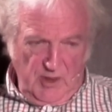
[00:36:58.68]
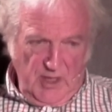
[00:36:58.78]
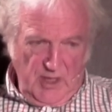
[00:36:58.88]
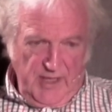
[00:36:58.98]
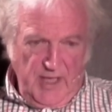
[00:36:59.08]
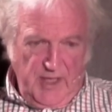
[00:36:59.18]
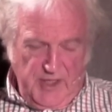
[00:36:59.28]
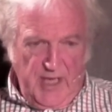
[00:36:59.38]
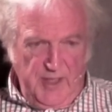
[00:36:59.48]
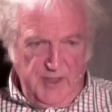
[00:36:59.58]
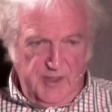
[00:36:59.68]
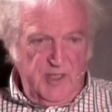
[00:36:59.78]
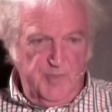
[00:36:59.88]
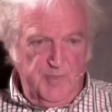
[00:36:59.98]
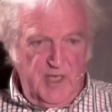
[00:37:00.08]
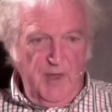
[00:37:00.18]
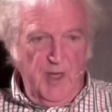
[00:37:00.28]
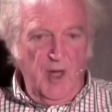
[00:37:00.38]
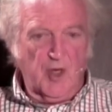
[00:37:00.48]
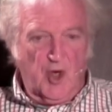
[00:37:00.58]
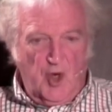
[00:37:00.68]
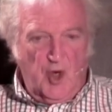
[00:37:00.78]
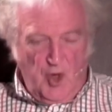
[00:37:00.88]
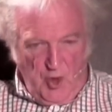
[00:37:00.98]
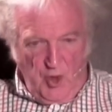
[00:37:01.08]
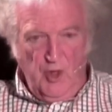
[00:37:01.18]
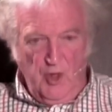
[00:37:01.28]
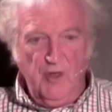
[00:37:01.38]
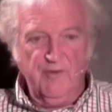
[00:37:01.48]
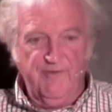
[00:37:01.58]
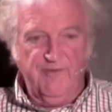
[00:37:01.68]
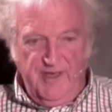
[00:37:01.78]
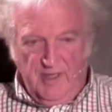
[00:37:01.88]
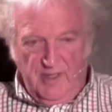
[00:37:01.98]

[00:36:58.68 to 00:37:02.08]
and yet has become a core figure